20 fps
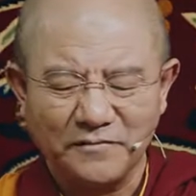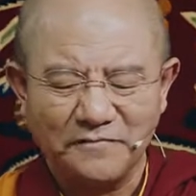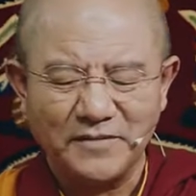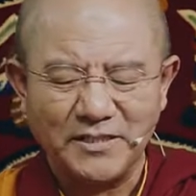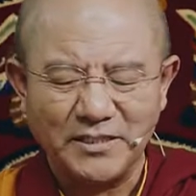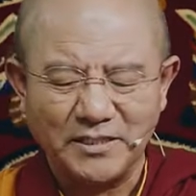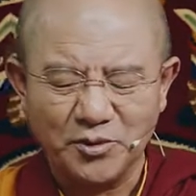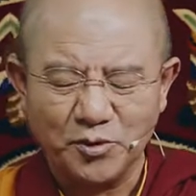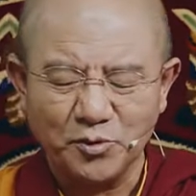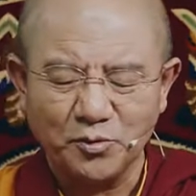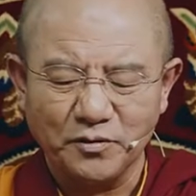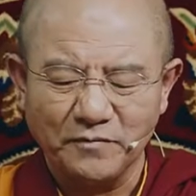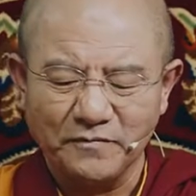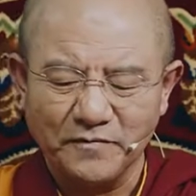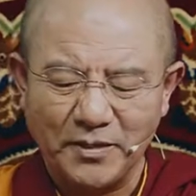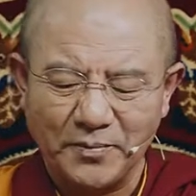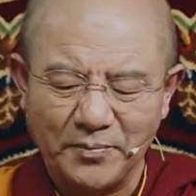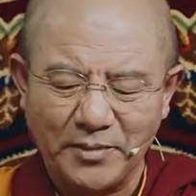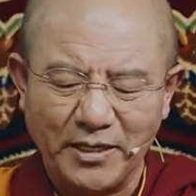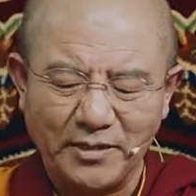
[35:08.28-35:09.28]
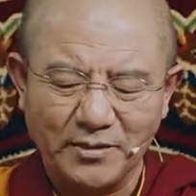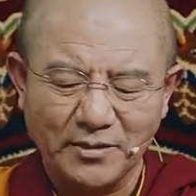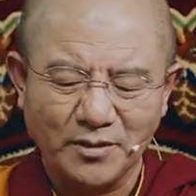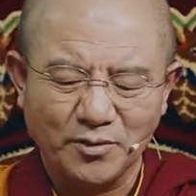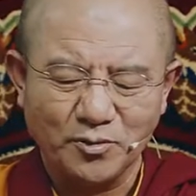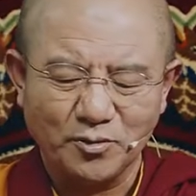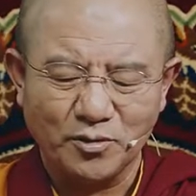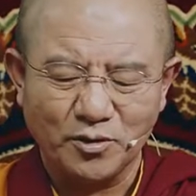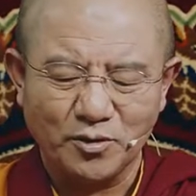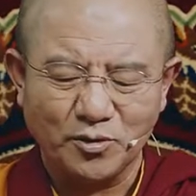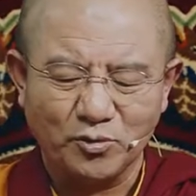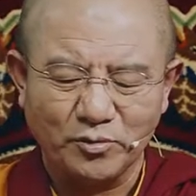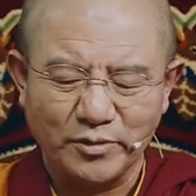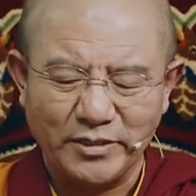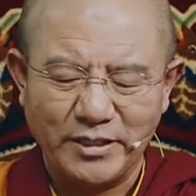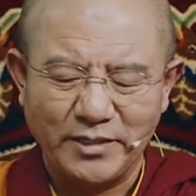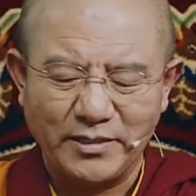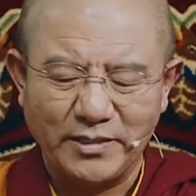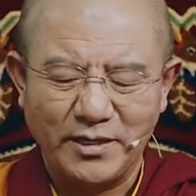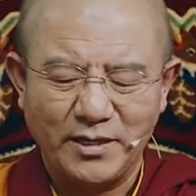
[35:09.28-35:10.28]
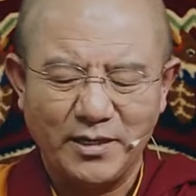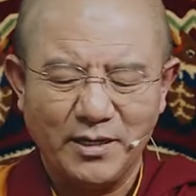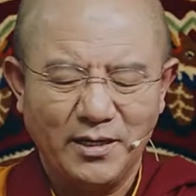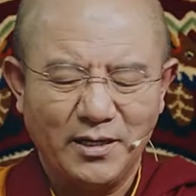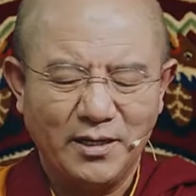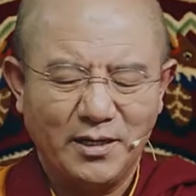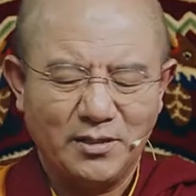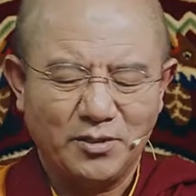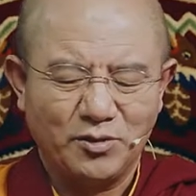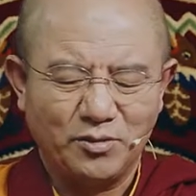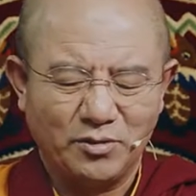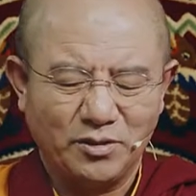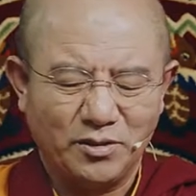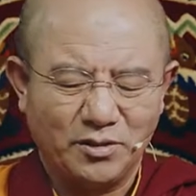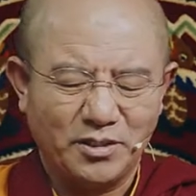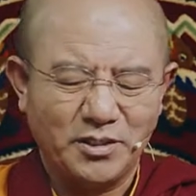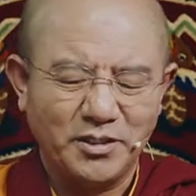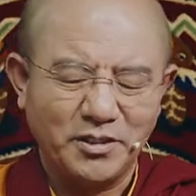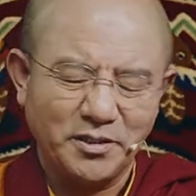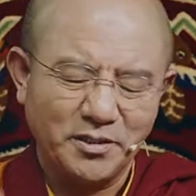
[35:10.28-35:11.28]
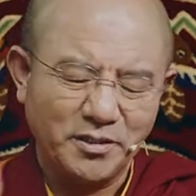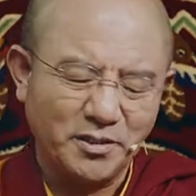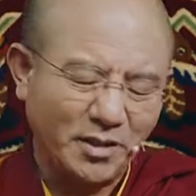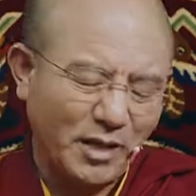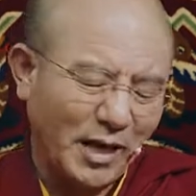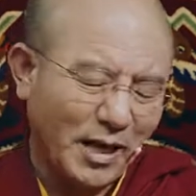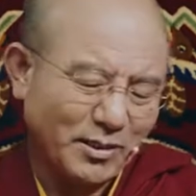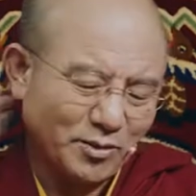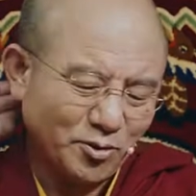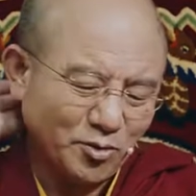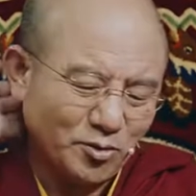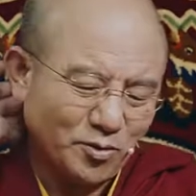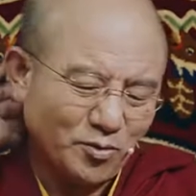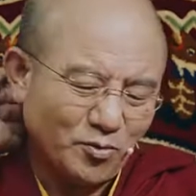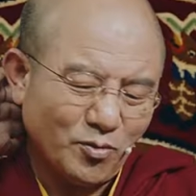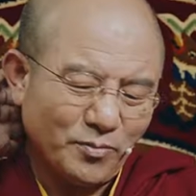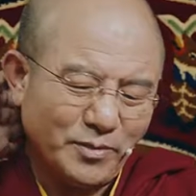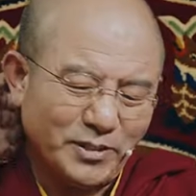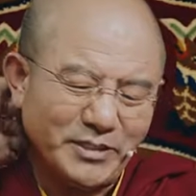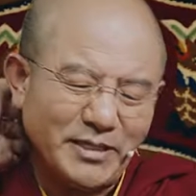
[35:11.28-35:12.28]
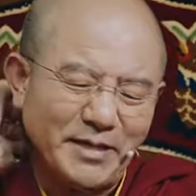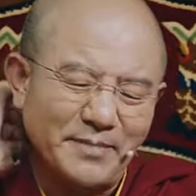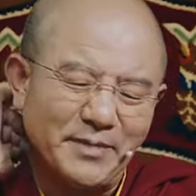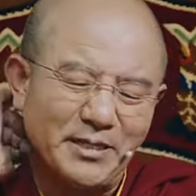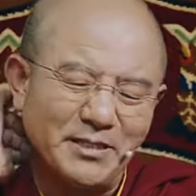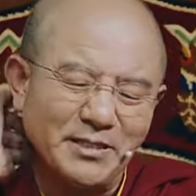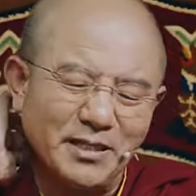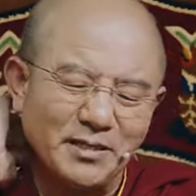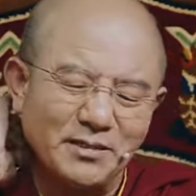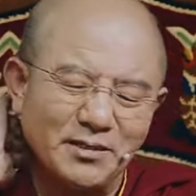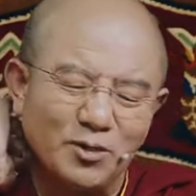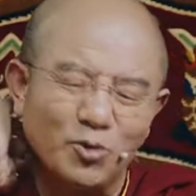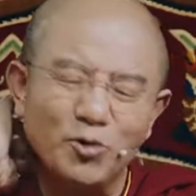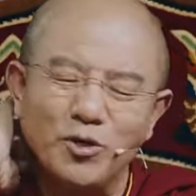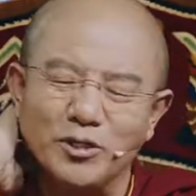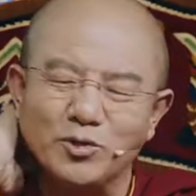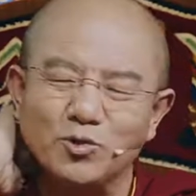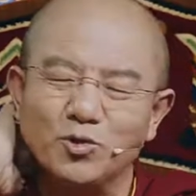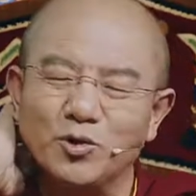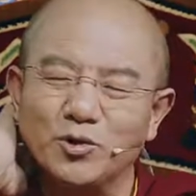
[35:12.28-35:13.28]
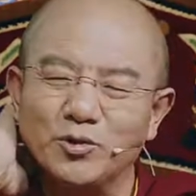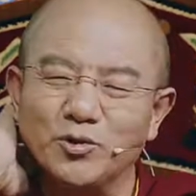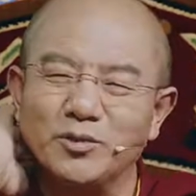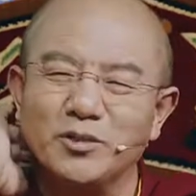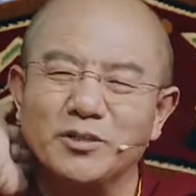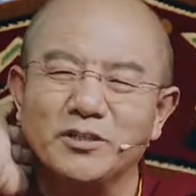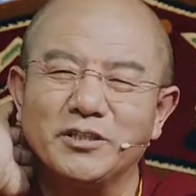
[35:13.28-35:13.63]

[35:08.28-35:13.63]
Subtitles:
In the detailed explanations, it has also 9 parts. And the first one,